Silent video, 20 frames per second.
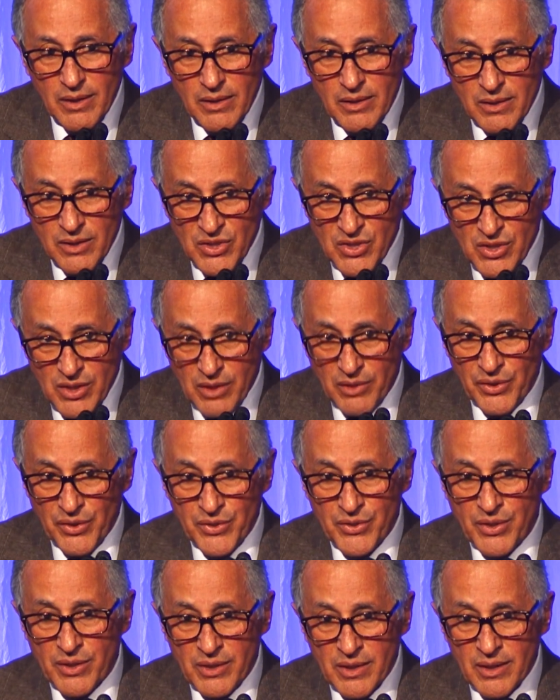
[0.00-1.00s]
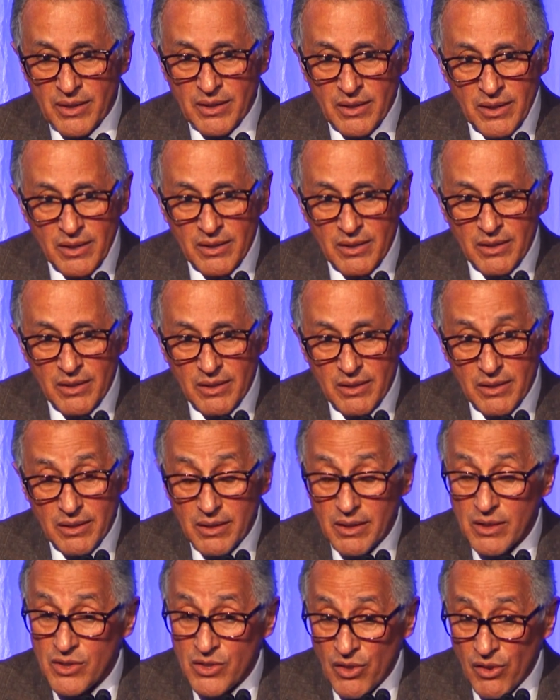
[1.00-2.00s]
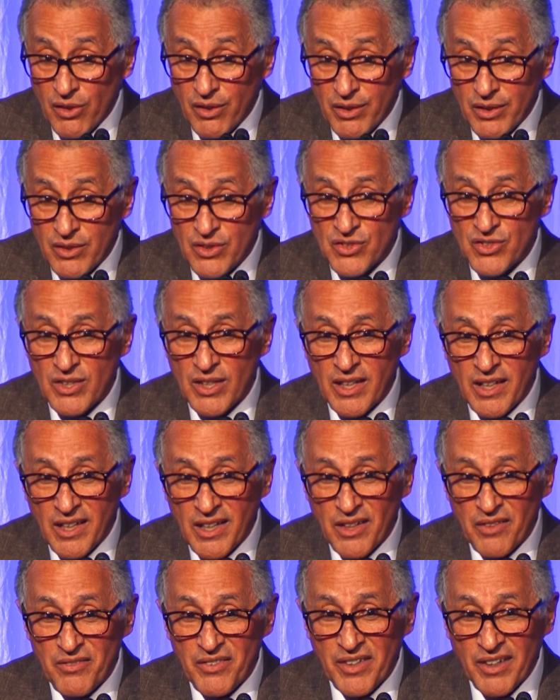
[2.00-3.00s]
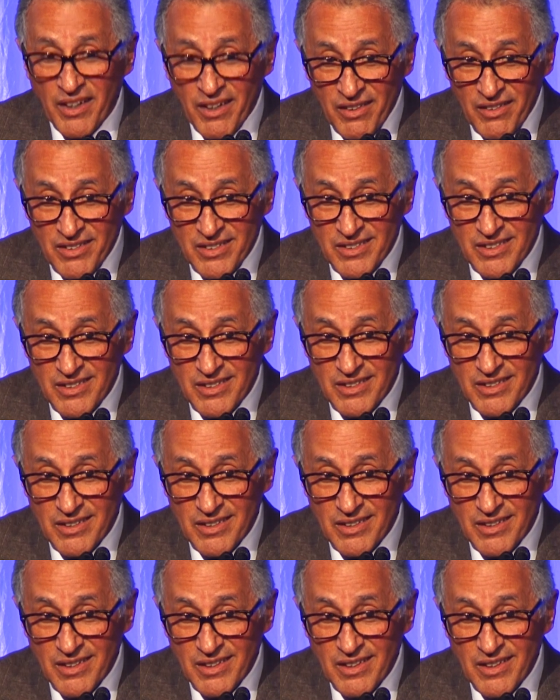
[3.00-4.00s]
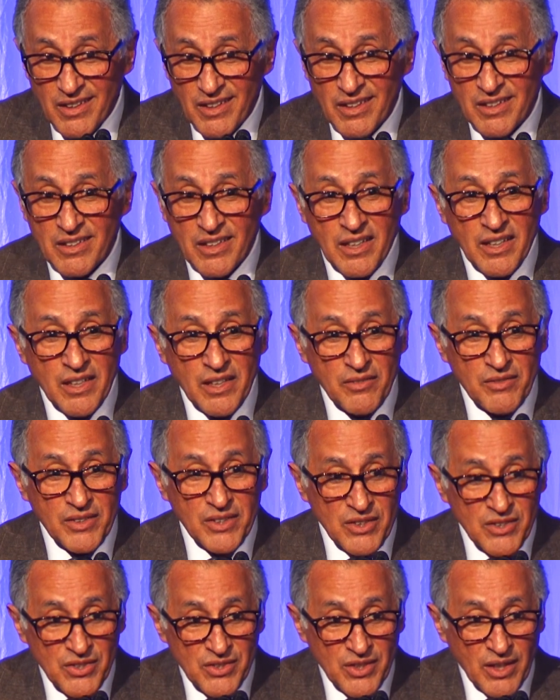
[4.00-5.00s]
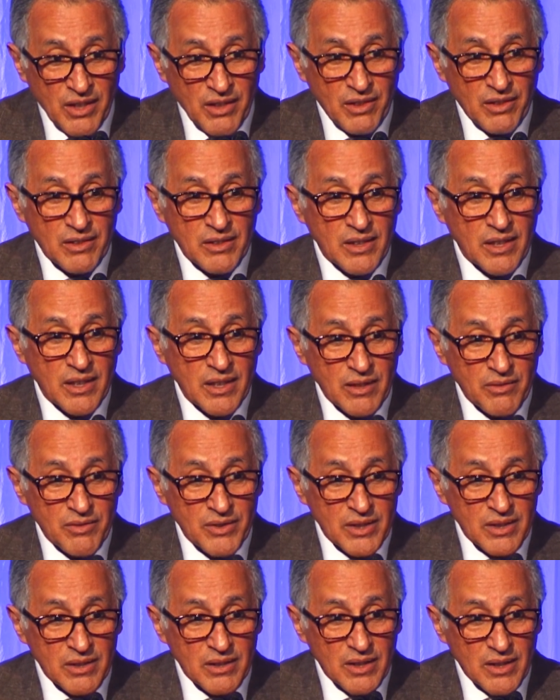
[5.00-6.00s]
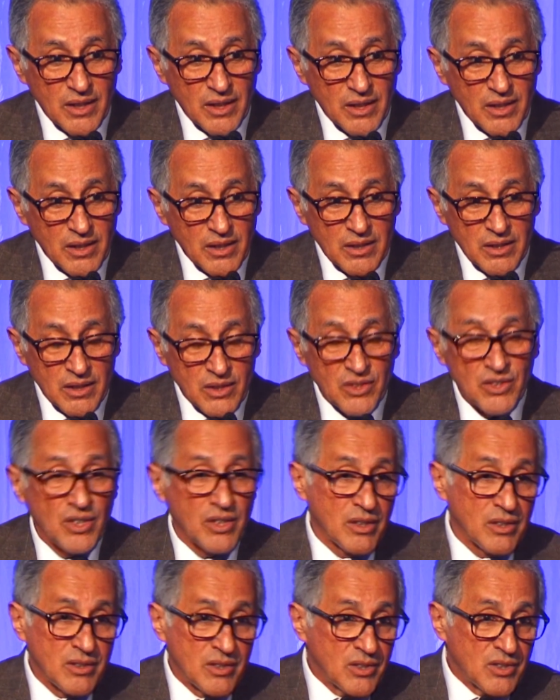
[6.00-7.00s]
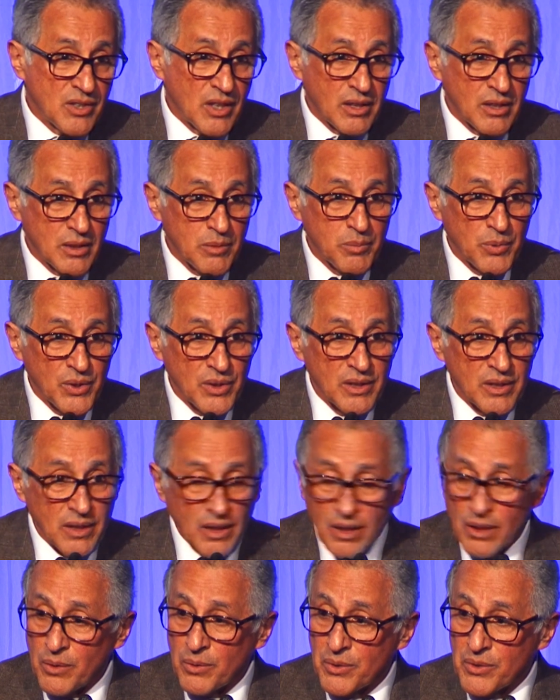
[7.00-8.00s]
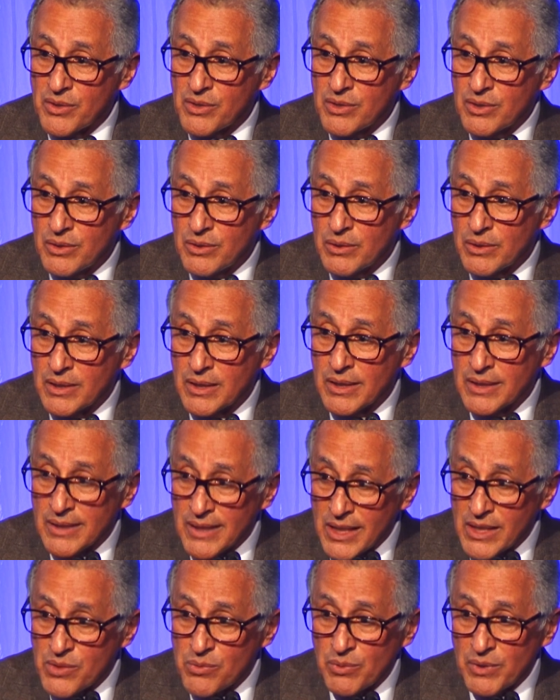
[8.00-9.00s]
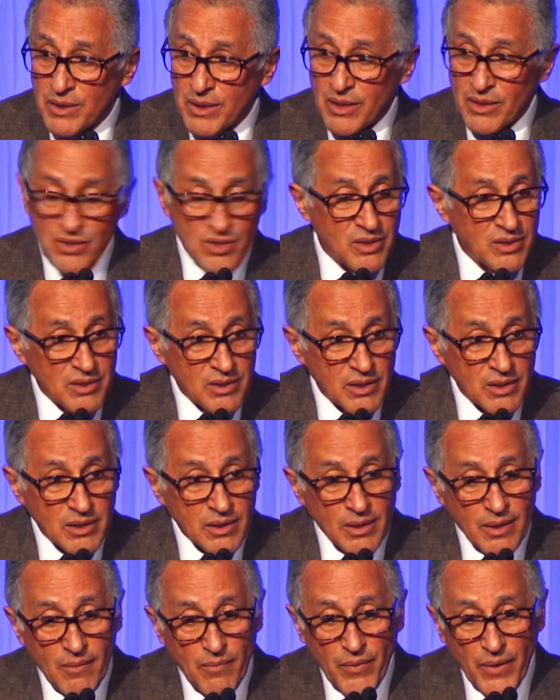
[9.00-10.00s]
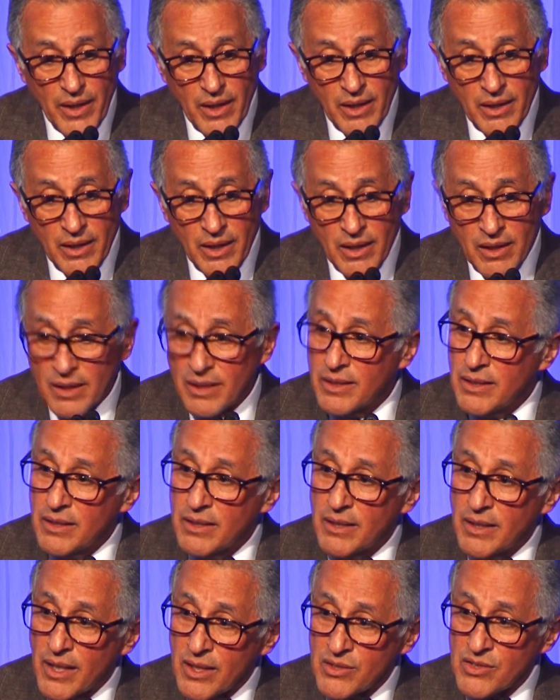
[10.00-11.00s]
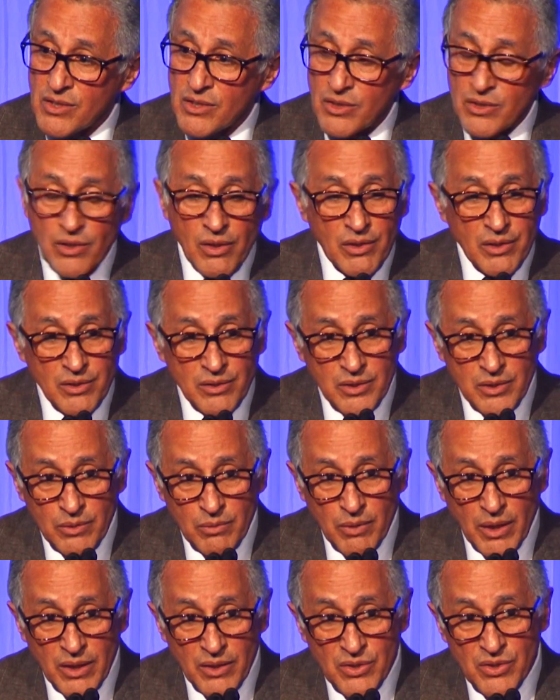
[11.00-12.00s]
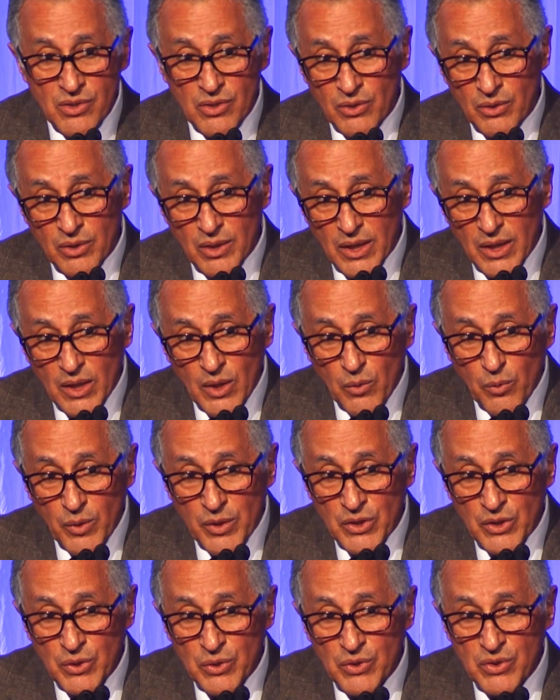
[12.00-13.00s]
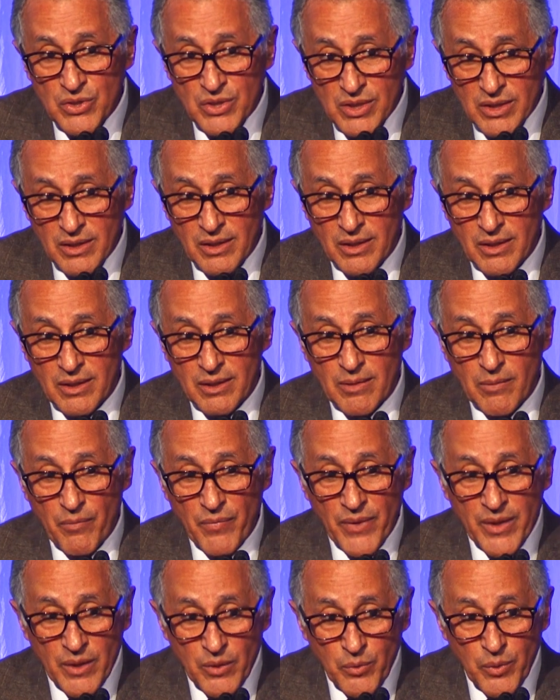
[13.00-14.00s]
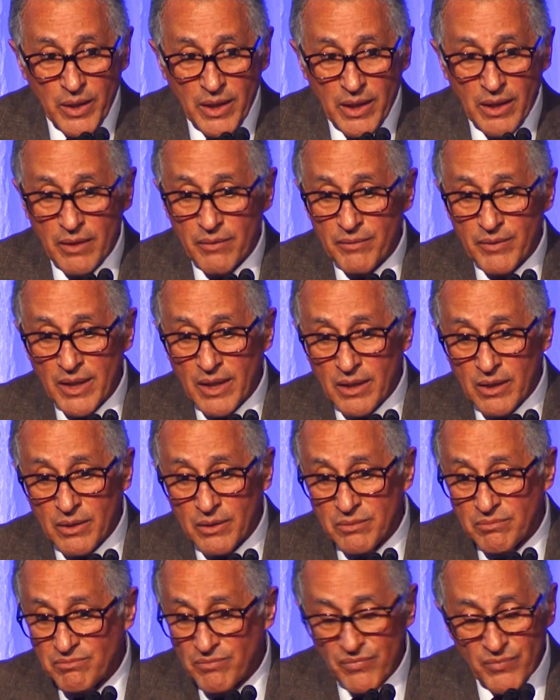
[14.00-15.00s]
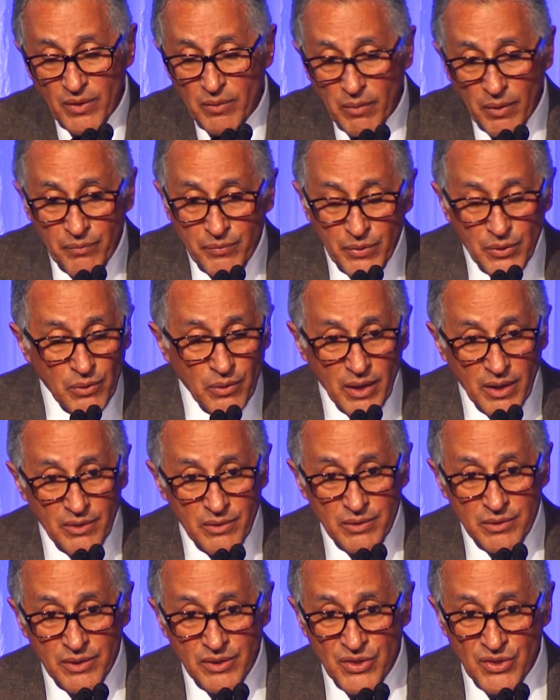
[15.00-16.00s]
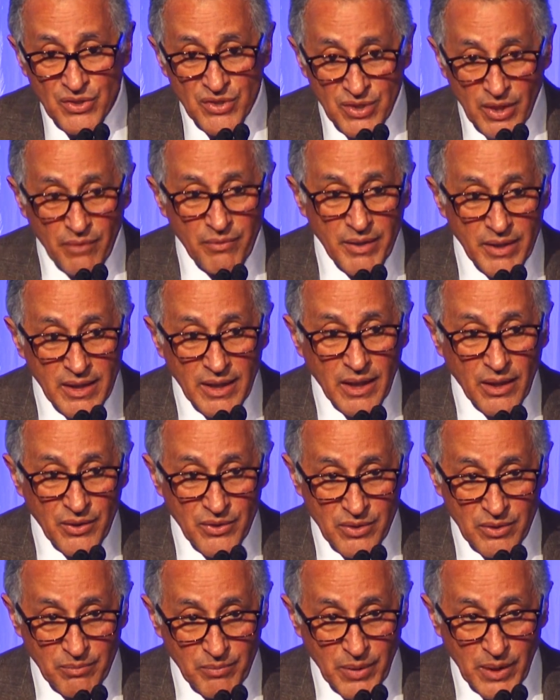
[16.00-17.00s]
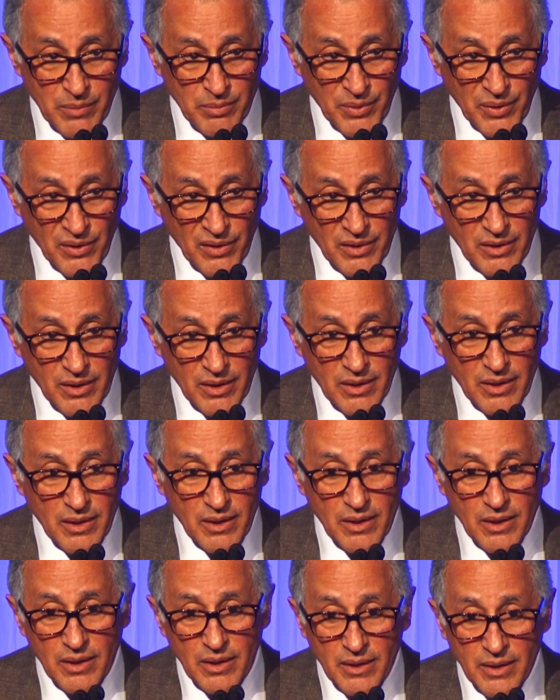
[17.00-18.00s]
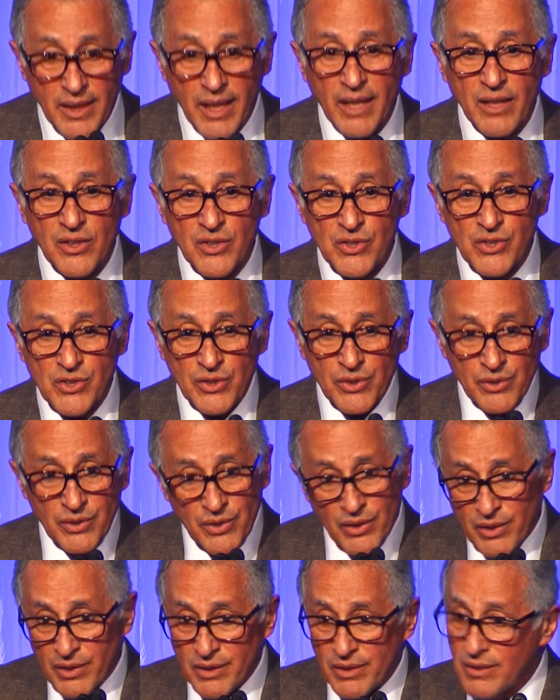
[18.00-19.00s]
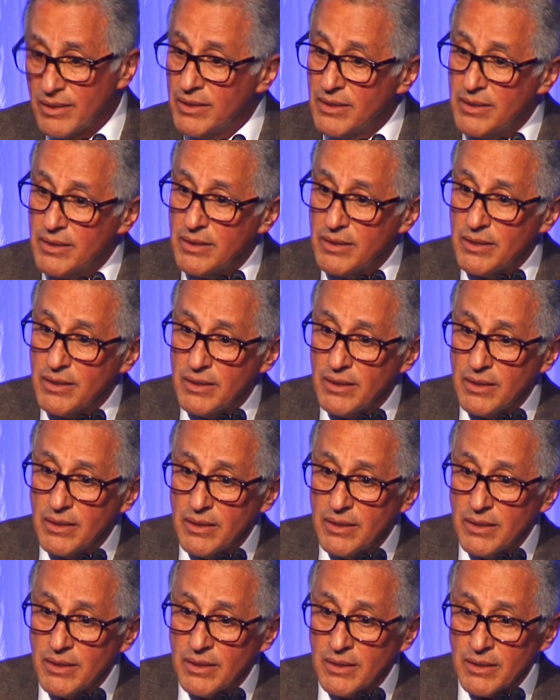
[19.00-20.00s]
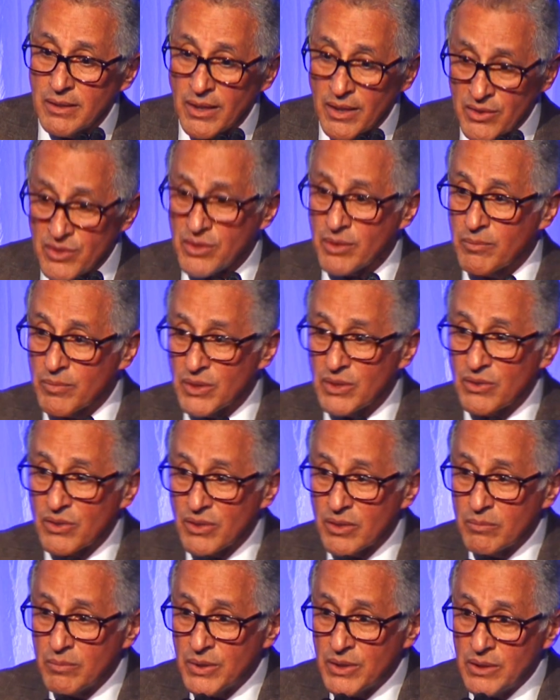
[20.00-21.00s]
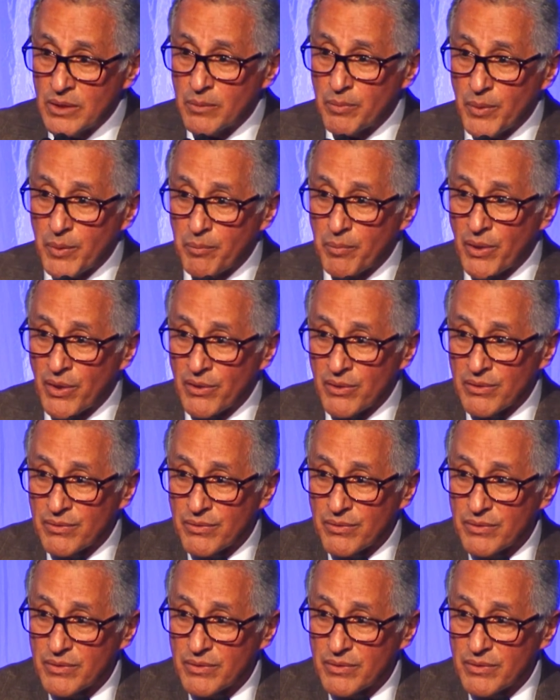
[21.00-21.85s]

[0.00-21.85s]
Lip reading: the skills that they need as long as they have the heart and they have the desire and they have the desire to put in the hours to do it. And that's what Nancy did. And Eileen, that's the daughter you raised. So when you see that we have now from a few hundred to 7,000 people, that is your daughter. And that's something you could be deeply proud of.